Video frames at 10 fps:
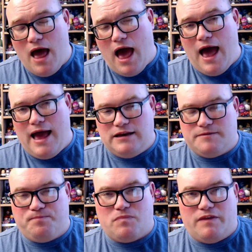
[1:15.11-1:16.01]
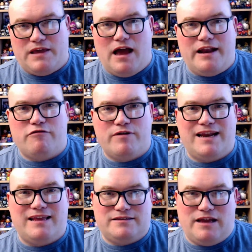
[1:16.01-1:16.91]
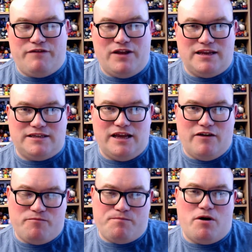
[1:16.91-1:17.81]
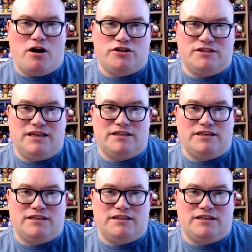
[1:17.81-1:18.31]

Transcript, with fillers: And the idea really is, I think Disney have purchased this,